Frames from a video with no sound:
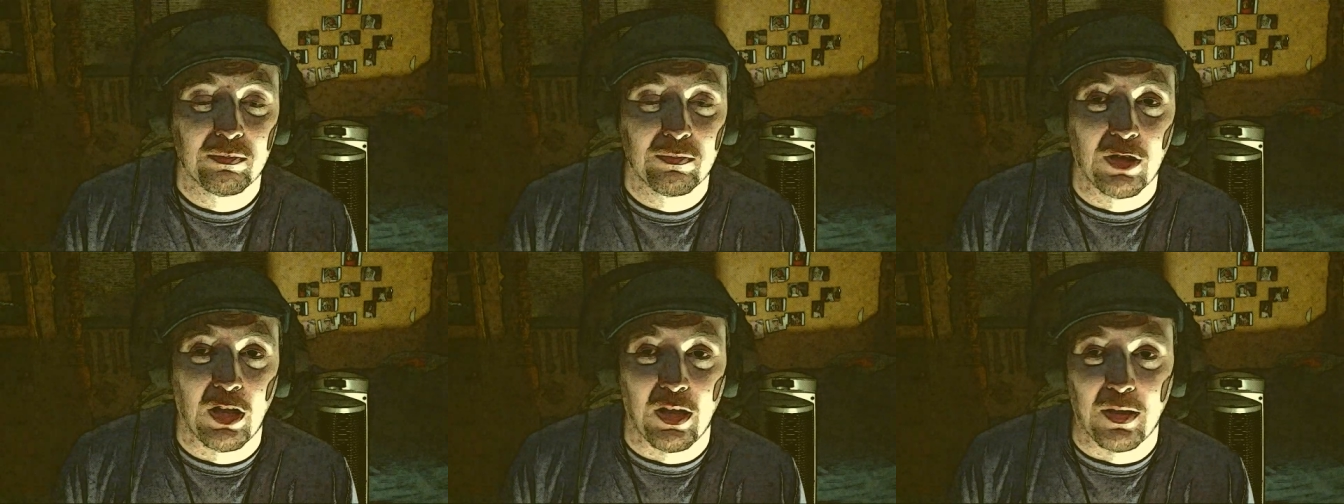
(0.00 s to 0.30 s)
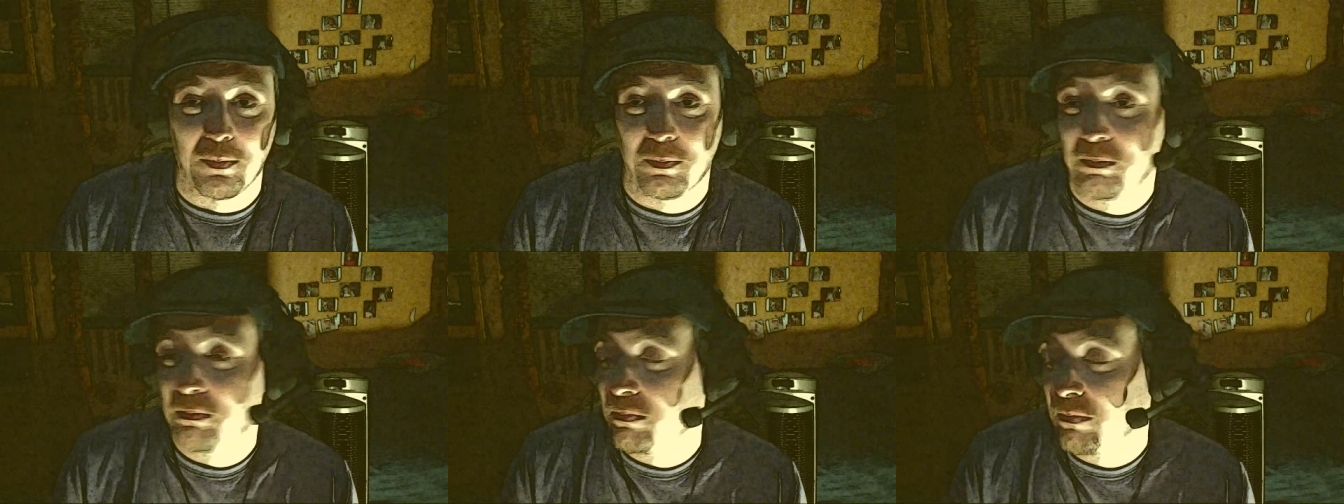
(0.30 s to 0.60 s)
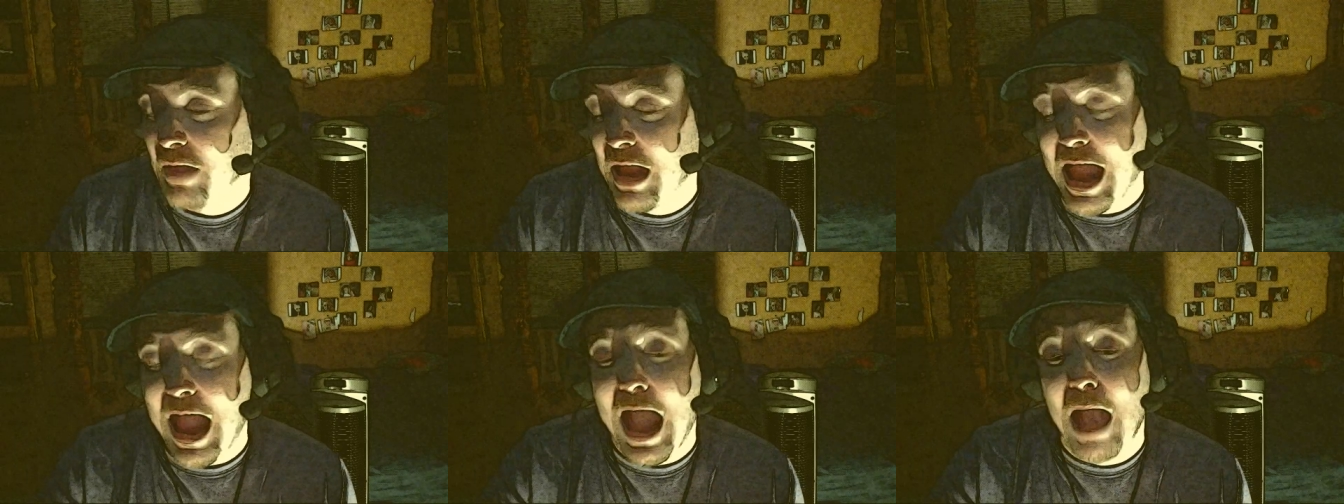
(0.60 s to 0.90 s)
Like,
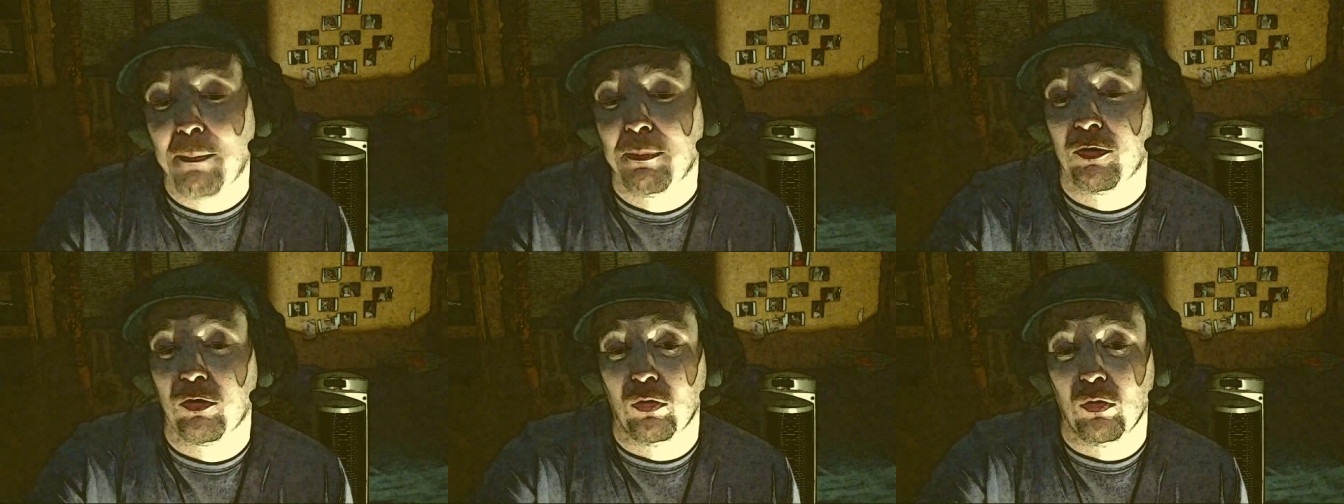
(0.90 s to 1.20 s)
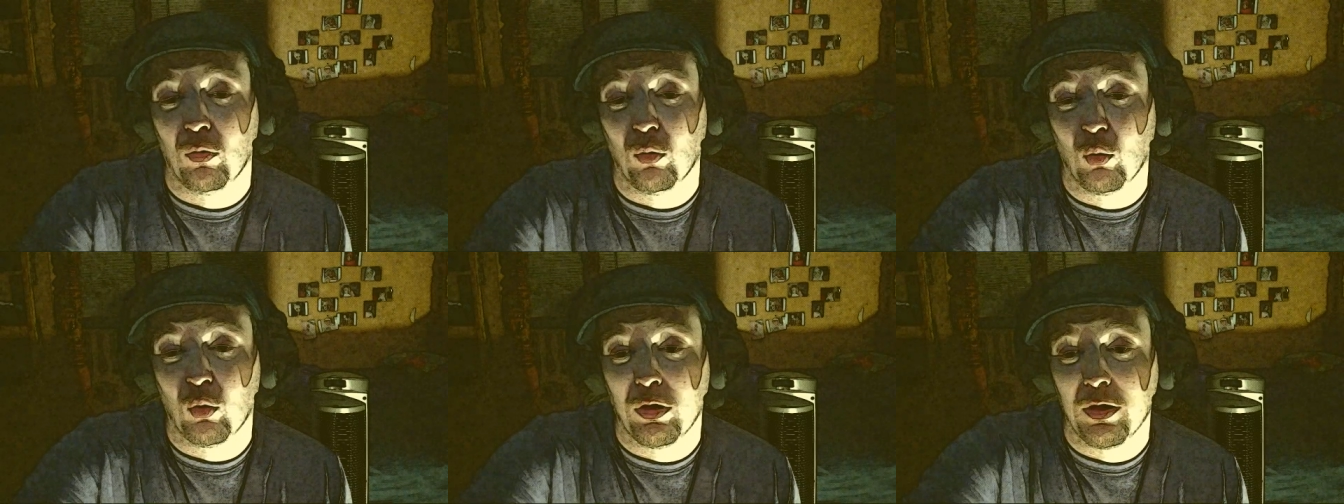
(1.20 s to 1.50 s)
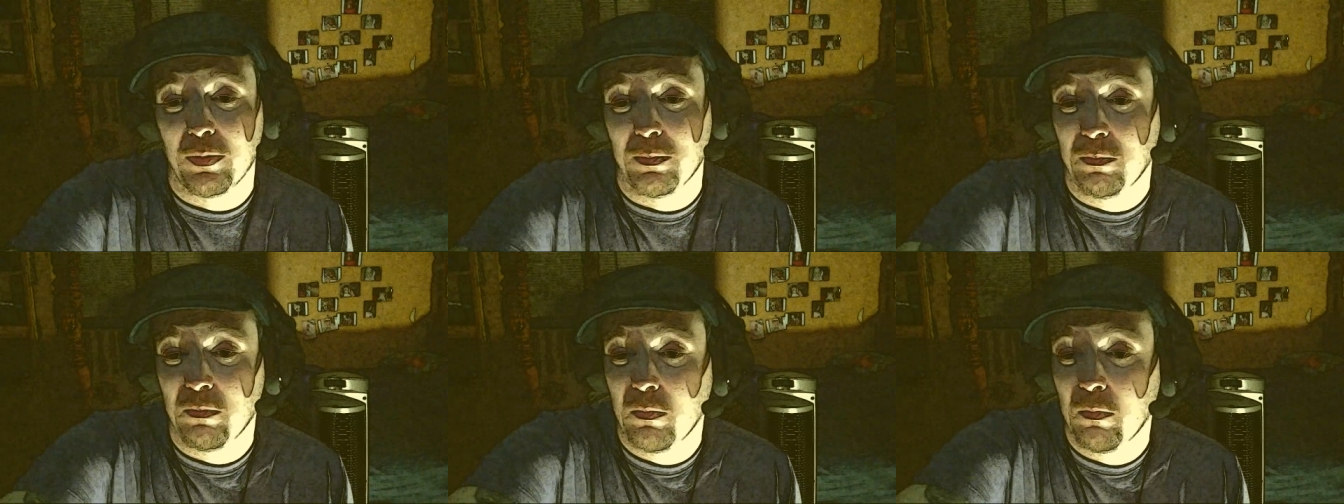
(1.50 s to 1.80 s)

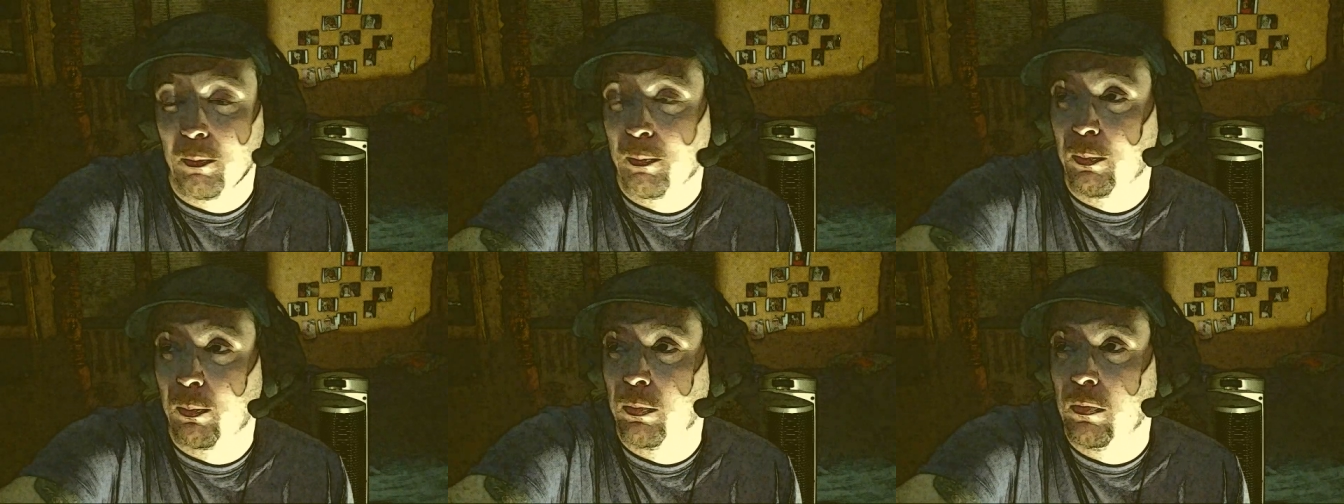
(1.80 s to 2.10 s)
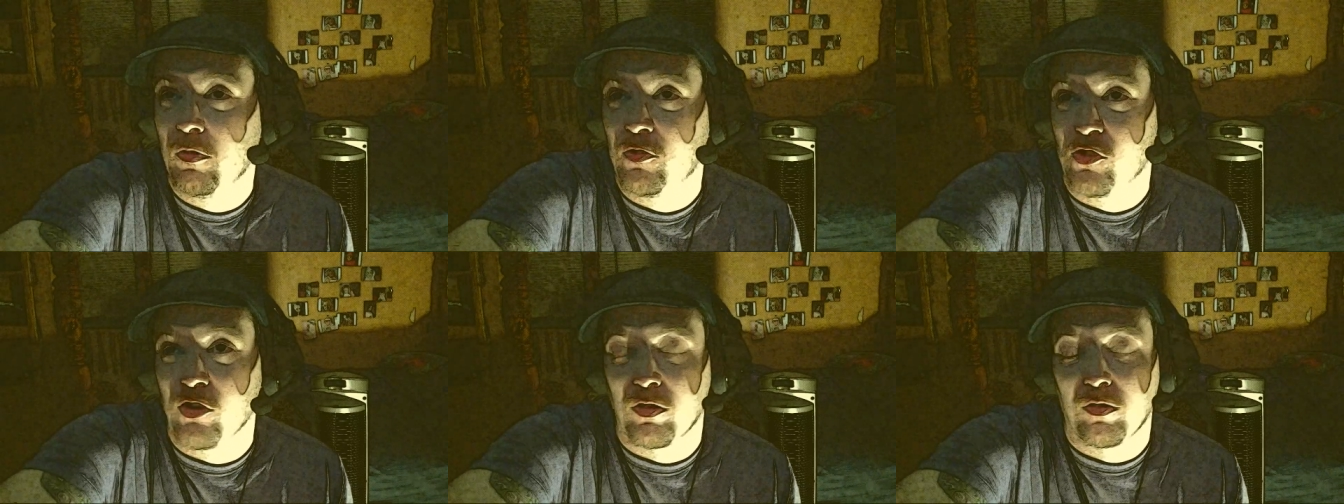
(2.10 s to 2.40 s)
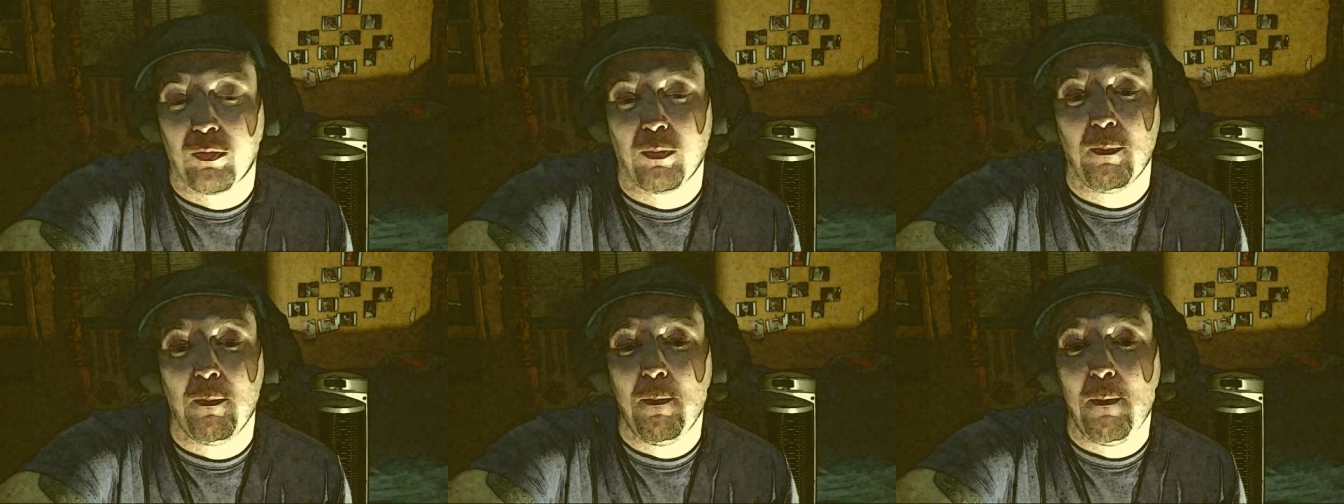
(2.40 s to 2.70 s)
absolutely,
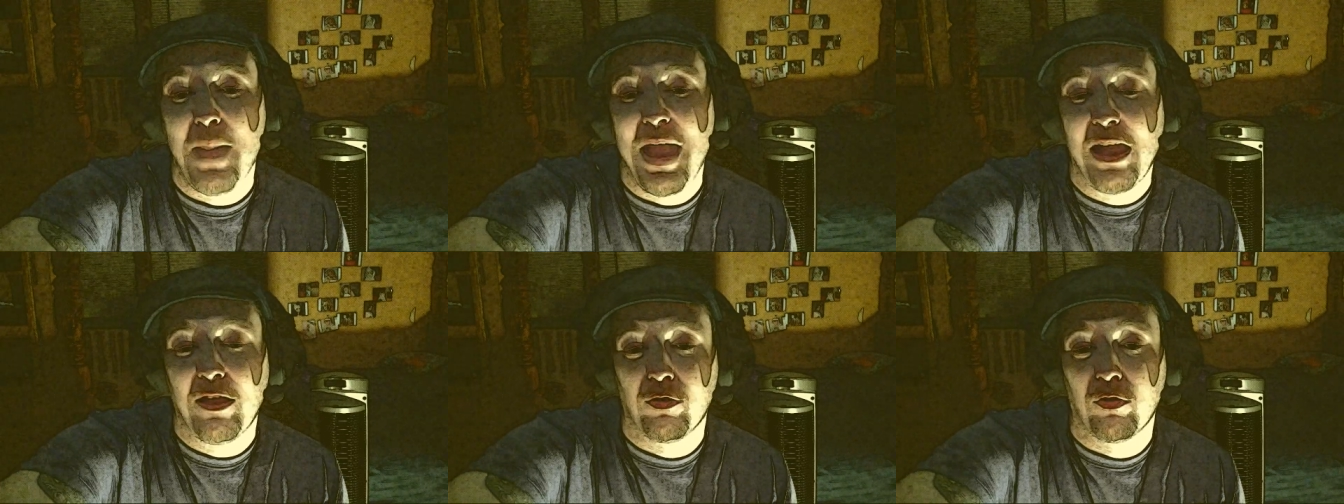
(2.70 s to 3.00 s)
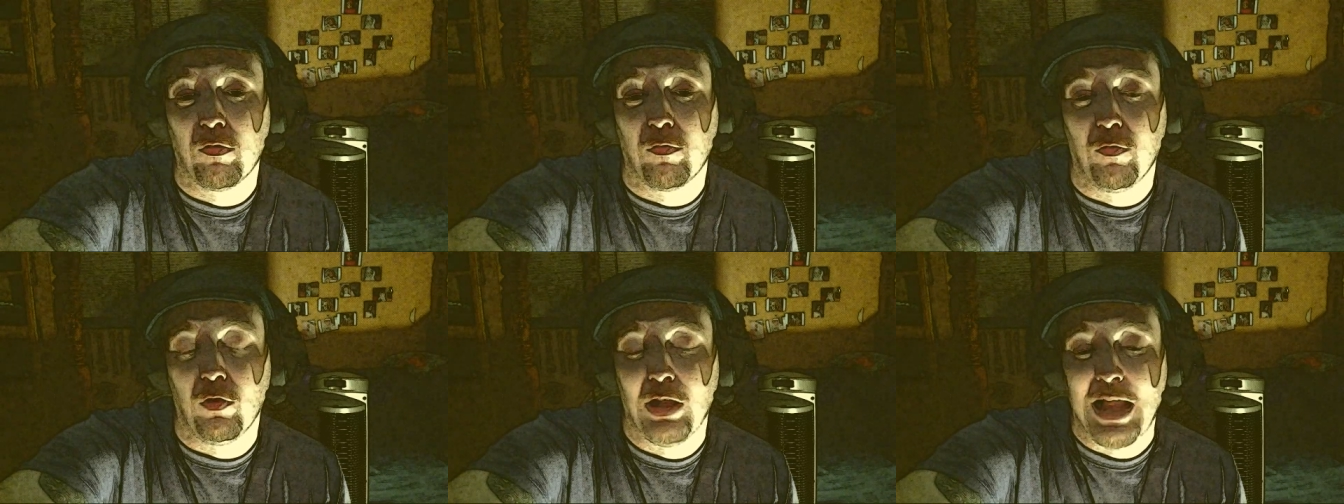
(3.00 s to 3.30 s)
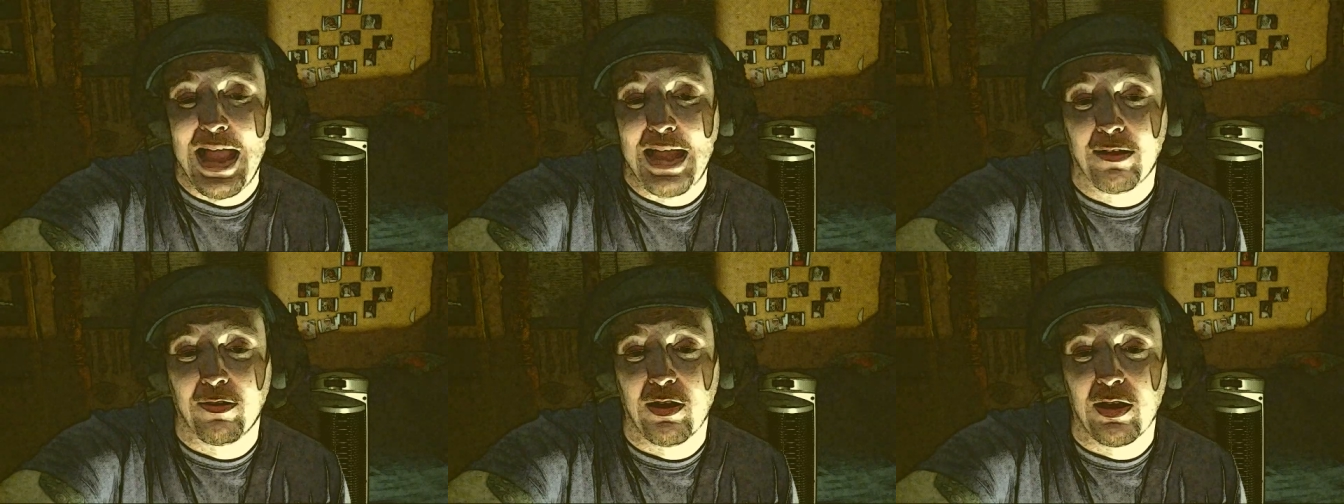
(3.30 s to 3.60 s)
just
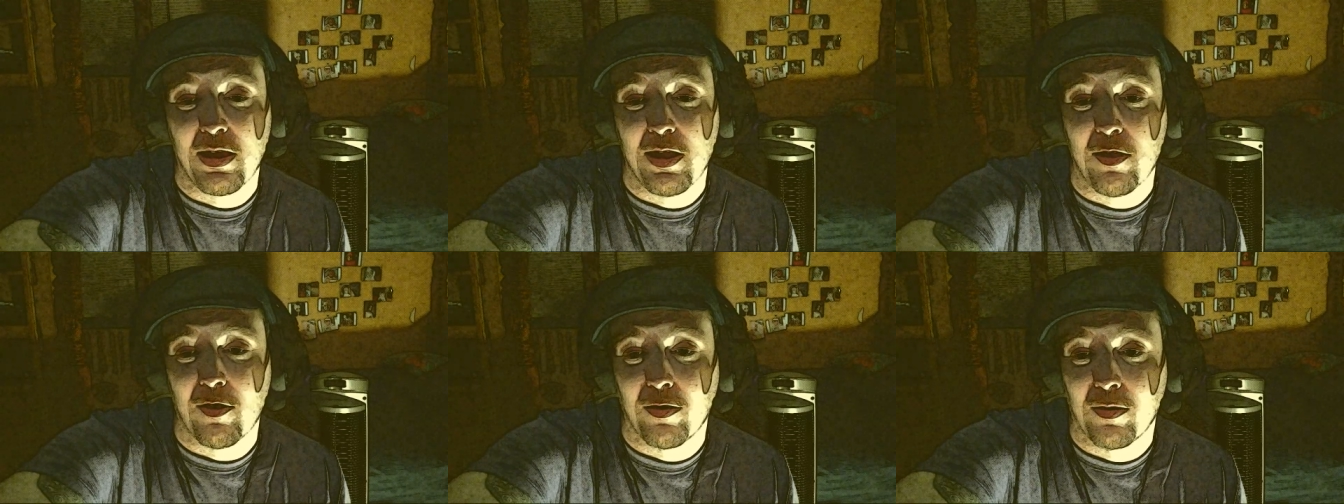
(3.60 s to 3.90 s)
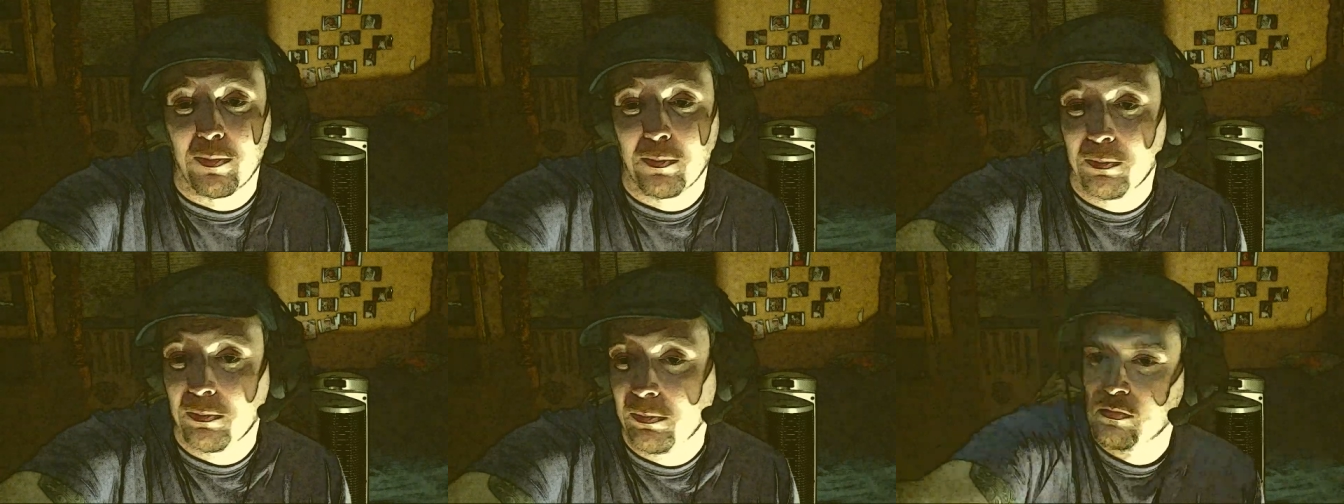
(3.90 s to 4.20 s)
masterful acting here.